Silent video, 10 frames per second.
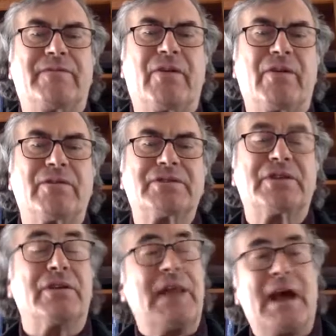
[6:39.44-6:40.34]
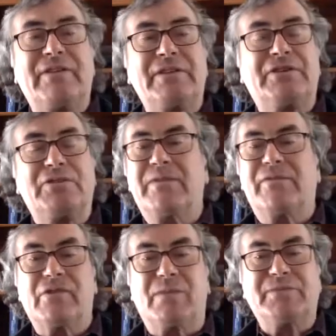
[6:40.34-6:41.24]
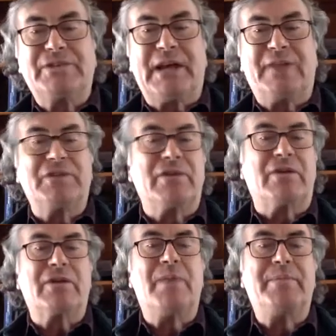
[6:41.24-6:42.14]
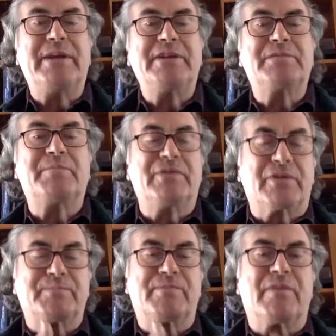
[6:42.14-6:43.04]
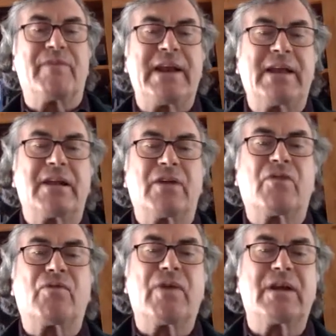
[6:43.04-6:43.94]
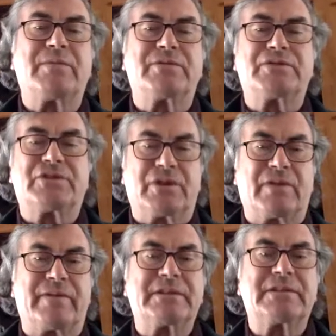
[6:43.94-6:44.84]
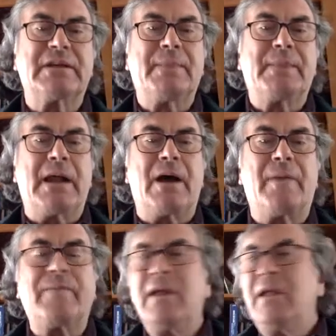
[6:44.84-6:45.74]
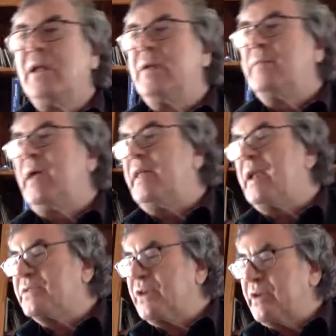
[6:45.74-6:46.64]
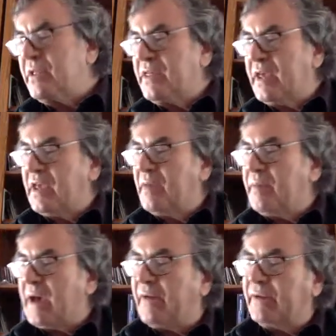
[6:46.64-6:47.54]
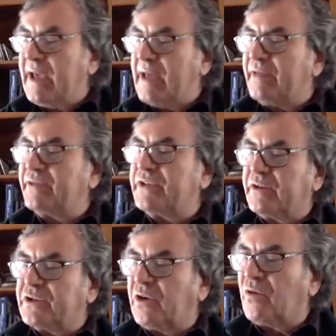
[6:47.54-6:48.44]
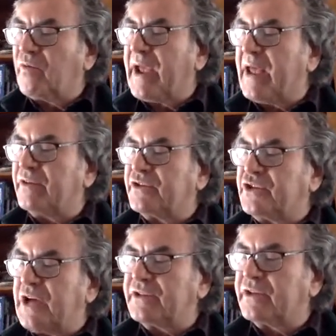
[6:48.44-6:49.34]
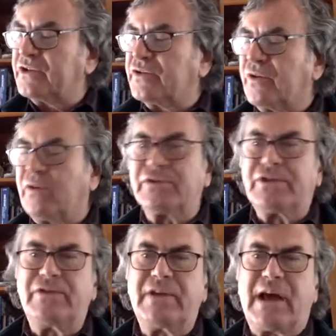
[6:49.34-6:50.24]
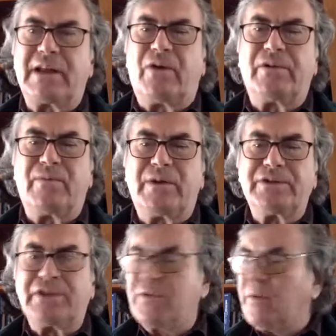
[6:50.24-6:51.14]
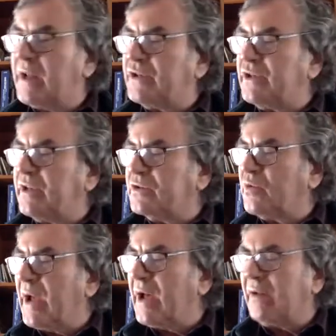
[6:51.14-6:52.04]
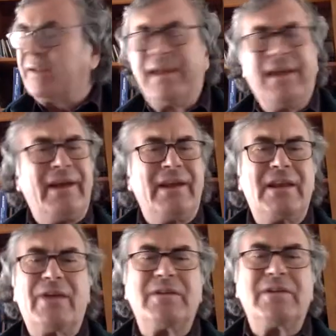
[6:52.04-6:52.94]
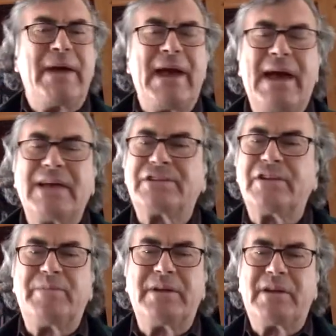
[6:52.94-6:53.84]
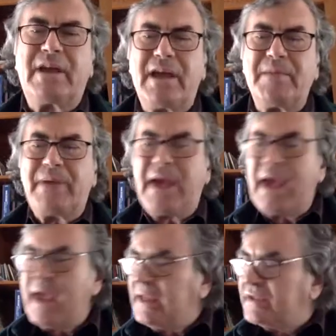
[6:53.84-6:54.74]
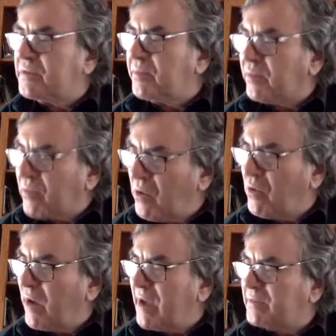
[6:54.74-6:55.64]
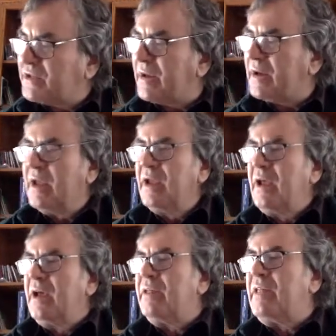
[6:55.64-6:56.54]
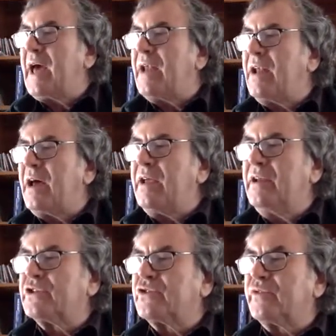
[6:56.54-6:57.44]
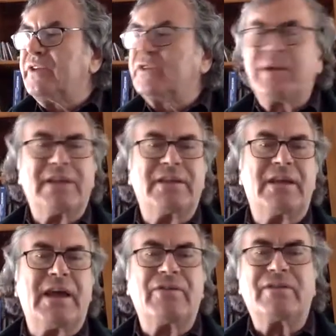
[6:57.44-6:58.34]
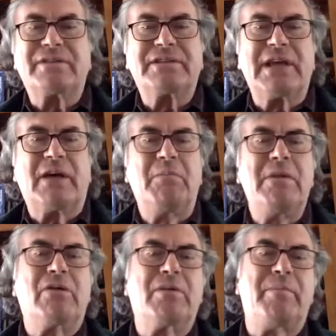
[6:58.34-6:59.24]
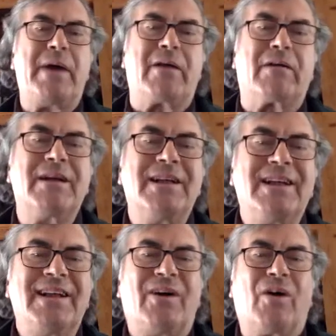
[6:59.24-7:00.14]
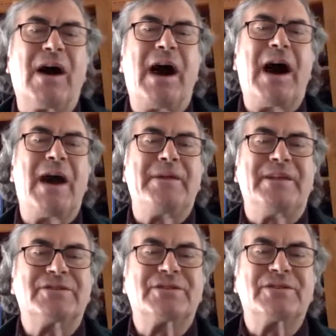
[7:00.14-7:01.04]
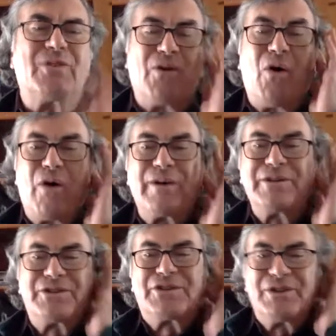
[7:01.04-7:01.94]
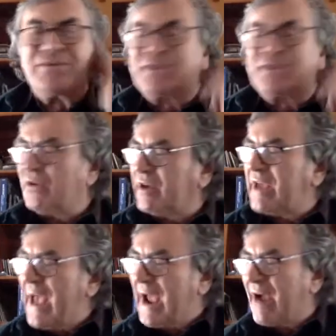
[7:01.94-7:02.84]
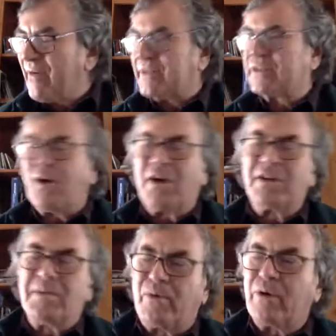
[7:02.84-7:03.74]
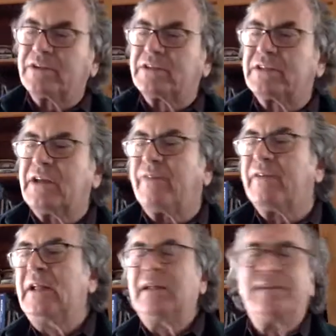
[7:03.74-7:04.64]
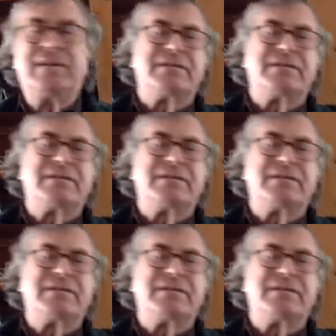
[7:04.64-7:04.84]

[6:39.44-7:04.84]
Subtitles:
first. There's a lot of it's doing for their own selves or their companies, but they're providing an incredible service, And then I started thinking about, there's Ingersoll Rand, there's Johnson Controls, you got all the ones that you were mentioning as well. In the past, there'd been campaigns and programs that industries would get together to sell milk better, or almonds, or orange juice, or carrots, all important stuff. This